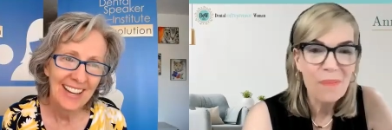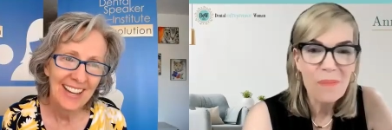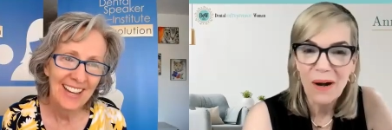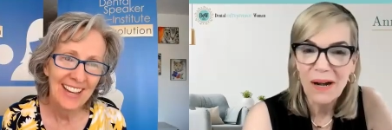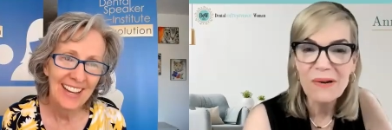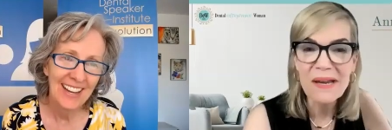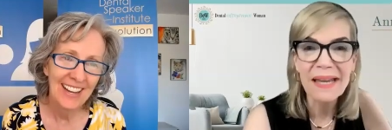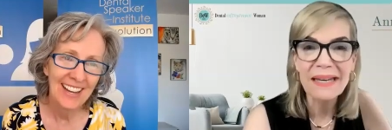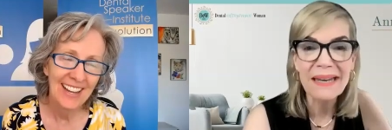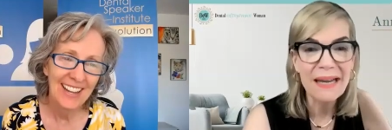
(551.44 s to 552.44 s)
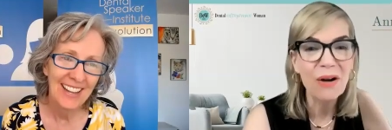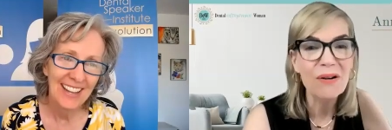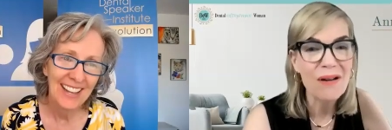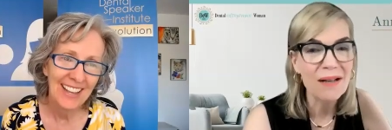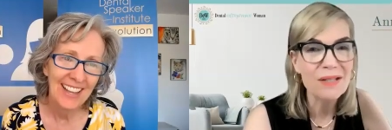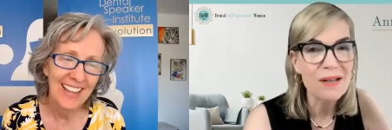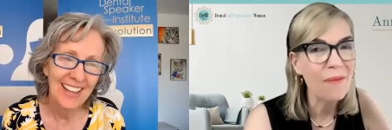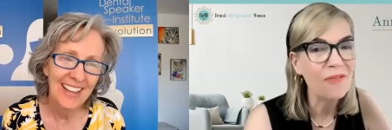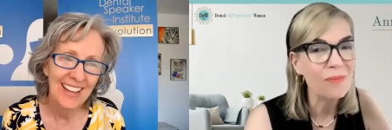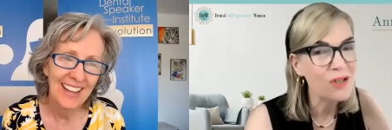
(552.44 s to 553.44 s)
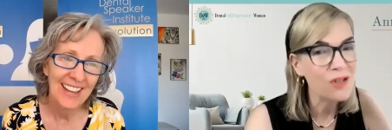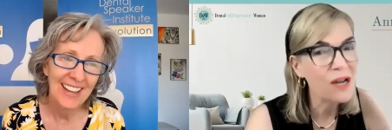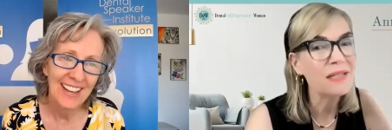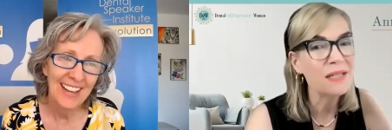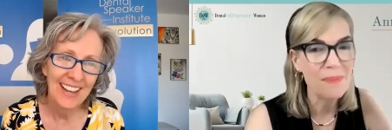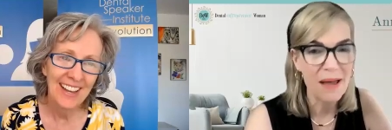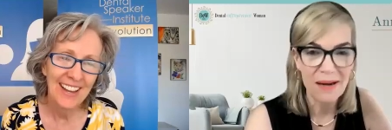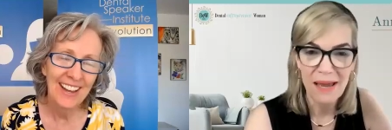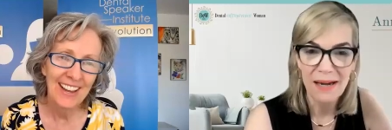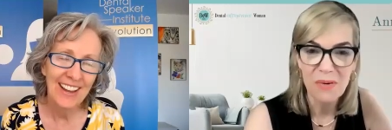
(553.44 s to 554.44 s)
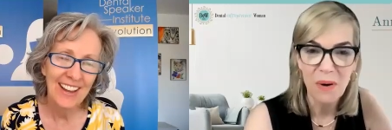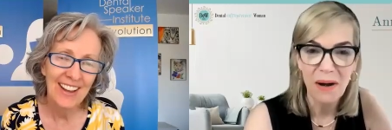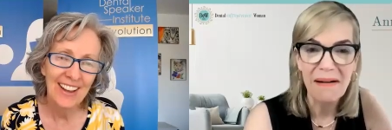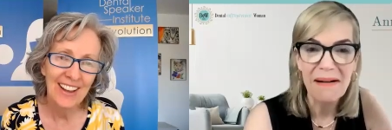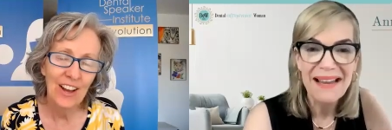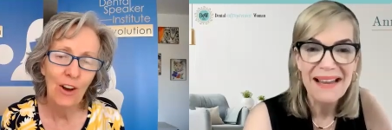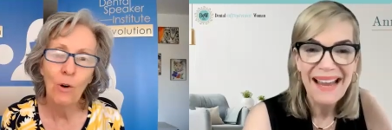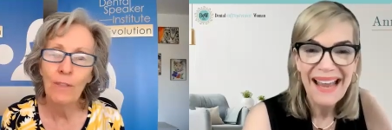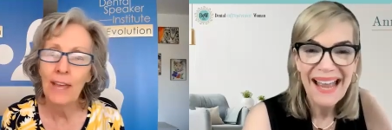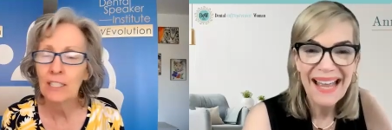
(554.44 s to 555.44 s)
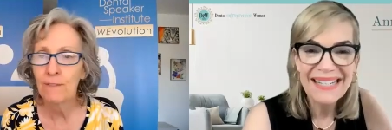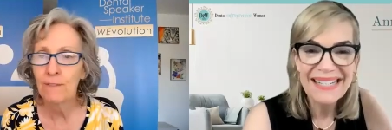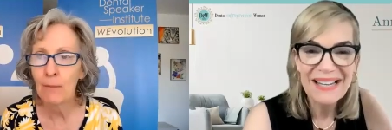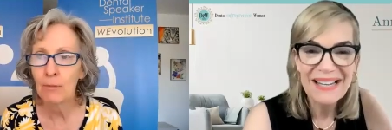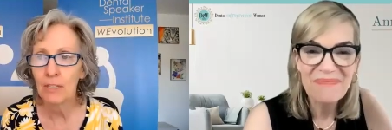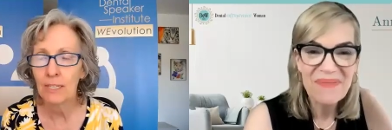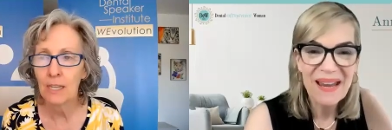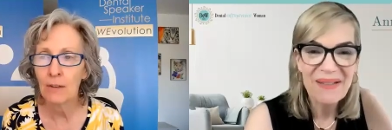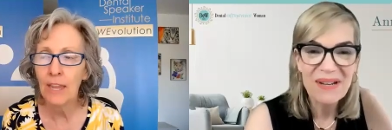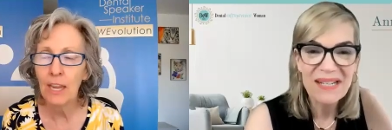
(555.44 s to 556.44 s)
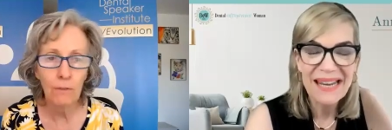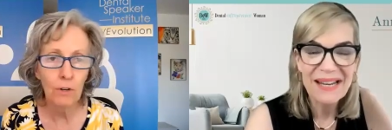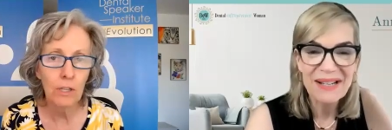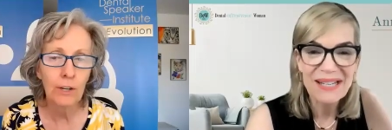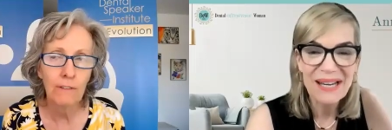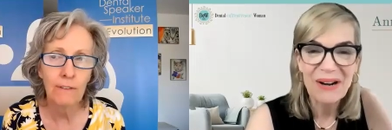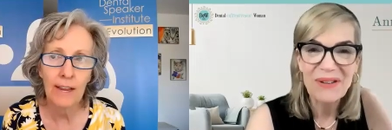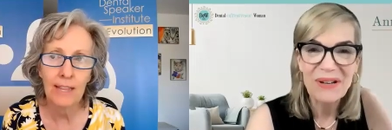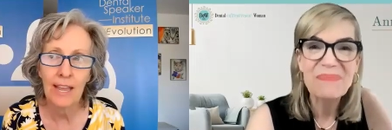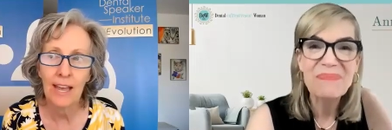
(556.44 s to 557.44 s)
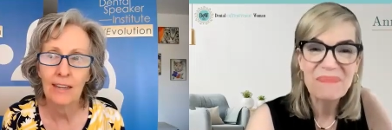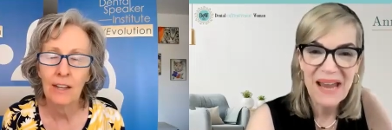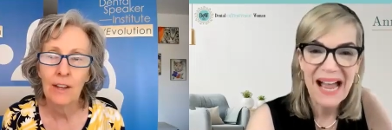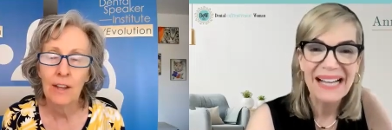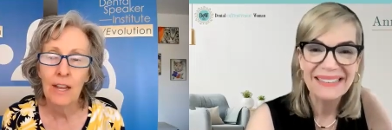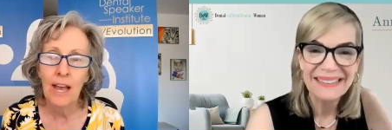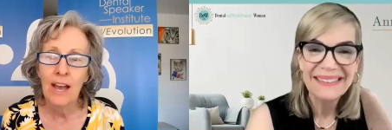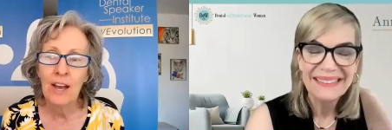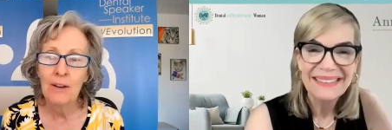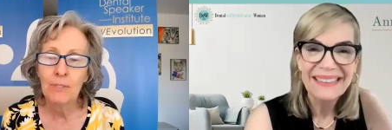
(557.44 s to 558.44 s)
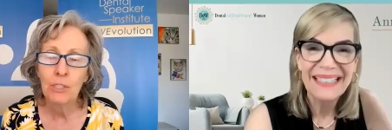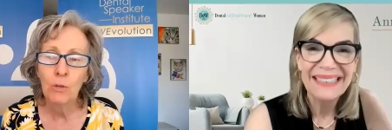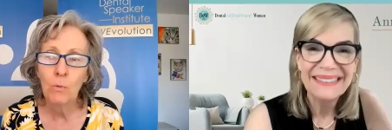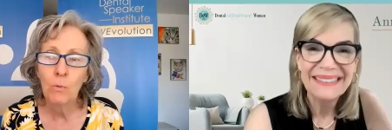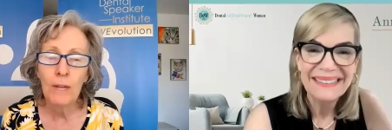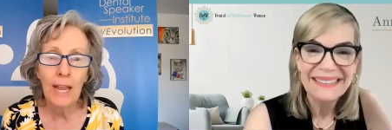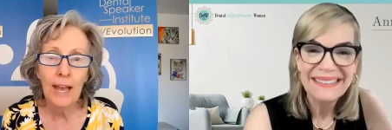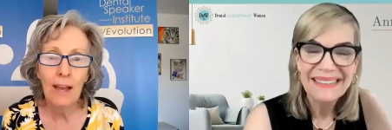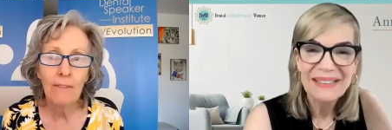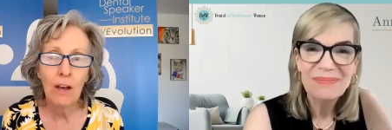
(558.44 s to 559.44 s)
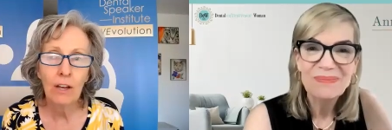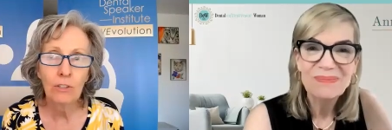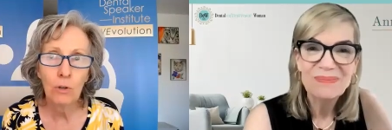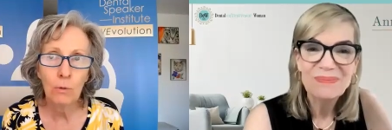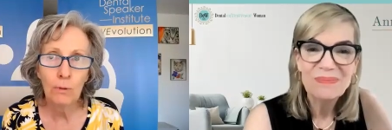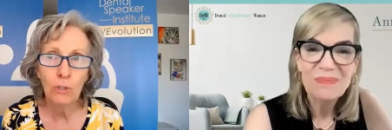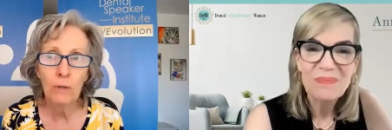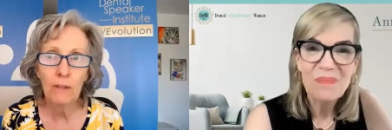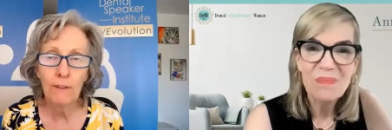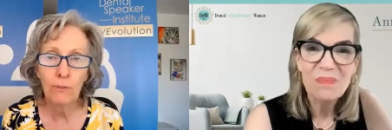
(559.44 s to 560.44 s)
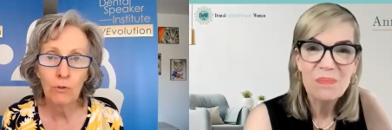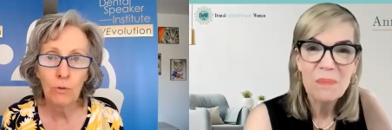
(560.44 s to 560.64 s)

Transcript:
Speaker 1: airport. You can get here nonstop from just about anywhere.
Speaker 2: Oh, that's fabulous. And thank you for clarifying that. Um, so we have October 25th or